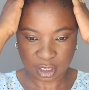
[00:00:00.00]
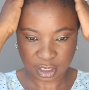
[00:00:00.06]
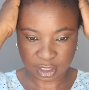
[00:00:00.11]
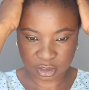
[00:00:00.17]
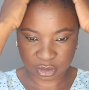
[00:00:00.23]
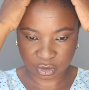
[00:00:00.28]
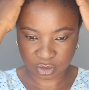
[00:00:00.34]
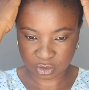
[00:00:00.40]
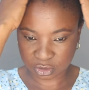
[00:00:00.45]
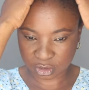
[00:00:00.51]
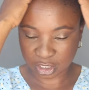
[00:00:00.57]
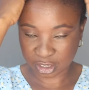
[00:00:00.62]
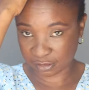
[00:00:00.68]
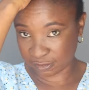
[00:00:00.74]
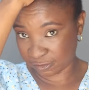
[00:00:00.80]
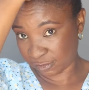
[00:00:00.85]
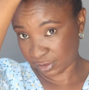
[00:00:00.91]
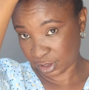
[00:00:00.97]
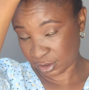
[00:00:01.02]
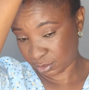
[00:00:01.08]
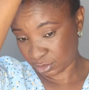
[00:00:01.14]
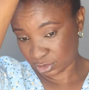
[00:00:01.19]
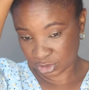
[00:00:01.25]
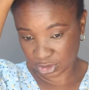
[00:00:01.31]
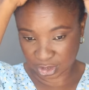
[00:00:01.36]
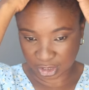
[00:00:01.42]
And it's also like very
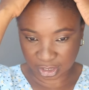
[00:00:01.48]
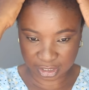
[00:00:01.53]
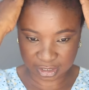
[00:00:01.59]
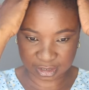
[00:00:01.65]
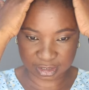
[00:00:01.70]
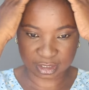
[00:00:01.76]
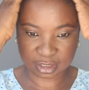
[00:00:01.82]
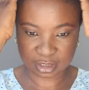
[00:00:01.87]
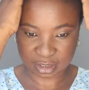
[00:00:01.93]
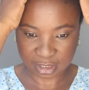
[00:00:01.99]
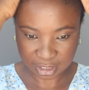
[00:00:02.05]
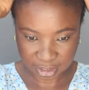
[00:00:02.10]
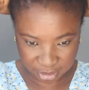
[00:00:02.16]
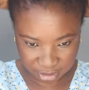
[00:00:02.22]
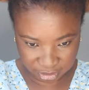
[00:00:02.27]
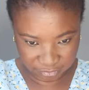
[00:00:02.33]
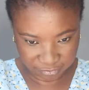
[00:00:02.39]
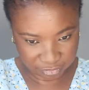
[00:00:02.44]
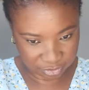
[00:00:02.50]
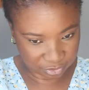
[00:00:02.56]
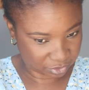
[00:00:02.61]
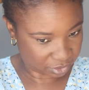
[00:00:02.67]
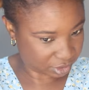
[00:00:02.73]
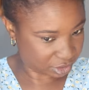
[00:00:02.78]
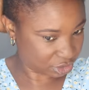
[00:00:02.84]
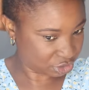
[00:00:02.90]
moisturizing. It's like a leave-in
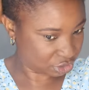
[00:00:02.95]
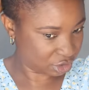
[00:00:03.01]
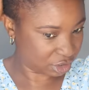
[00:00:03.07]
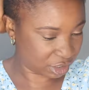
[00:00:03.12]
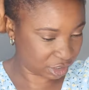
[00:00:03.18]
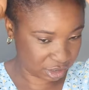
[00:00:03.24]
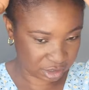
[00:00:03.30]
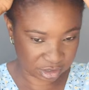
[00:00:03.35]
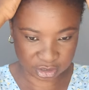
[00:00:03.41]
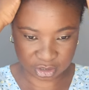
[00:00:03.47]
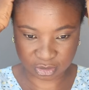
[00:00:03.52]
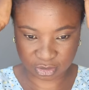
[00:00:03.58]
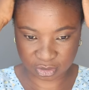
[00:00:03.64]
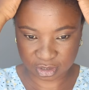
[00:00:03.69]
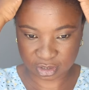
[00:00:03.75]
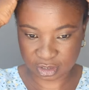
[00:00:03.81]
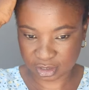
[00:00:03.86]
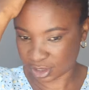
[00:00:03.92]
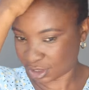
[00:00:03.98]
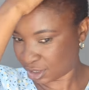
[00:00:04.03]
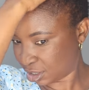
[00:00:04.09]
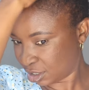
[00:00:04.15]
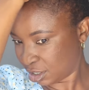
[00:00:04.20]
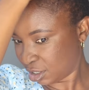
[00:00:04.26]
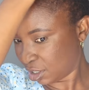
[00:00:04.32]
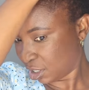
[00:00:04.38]
conditioner. So it's
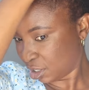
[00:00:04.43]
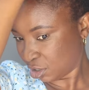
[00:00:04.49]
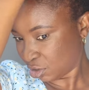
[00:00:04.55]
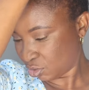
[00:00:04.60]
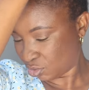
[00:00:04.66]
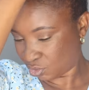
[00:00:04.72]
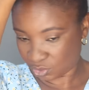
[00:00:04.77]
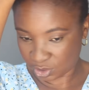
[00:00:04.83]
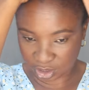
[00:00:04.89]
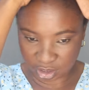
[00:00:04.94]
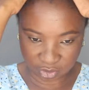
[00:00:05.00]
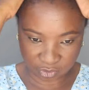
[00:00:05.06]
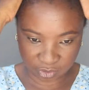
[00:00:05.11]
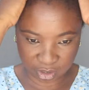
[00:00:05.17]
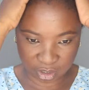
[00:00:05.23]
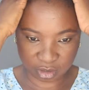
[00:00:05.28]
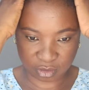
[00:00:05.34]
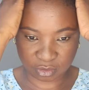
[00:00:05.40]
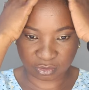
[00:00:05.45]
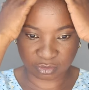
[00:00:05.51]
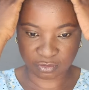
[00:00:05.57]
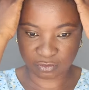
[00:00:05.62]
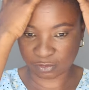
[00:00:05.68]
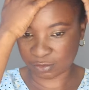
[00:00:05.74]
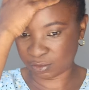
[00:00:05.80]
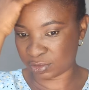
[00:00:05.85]
really, really
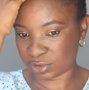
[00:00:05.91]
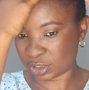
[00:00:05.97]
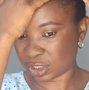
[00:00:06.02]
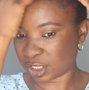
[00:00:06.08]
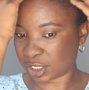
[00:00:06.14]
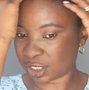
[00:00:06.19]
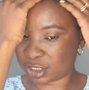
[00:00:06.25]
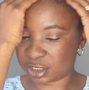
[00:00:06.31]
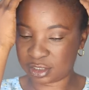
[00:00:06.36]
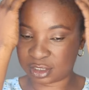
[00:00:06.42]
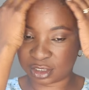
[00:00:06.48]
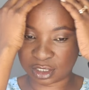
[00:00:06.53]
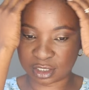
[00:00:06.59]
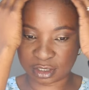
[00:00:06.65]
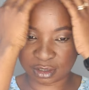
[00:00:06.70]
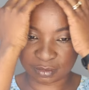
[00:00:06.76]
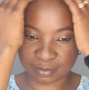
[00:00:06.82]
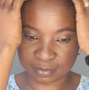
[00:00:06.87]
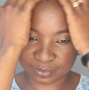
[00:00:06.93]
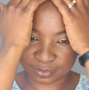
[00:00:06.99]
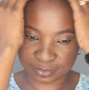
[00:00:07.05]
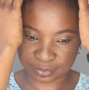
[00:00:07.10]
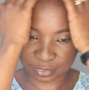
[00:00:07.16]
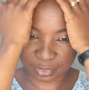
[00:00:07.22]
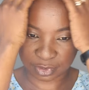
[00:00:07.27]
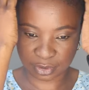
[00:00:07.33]
good for moisturizing
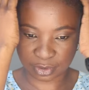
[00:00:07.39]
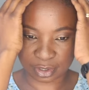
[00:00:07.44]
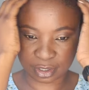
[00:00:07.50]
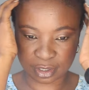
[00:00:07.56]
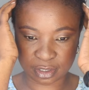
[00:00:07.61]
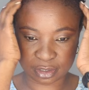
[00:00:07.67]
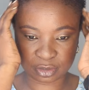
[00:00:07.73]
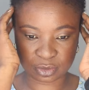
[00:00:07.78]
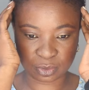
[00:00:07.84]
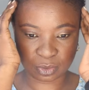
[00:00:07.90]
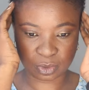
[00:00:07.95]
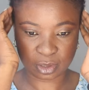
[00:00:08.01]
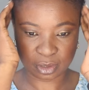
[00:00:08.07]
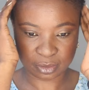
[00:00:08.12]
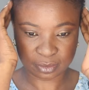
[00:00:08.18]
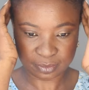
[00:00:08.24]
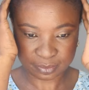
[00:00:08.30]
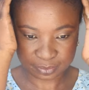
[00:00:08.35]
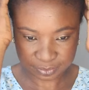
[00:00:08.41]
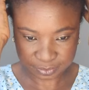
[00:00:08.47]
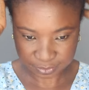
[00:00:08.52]
your hair as well.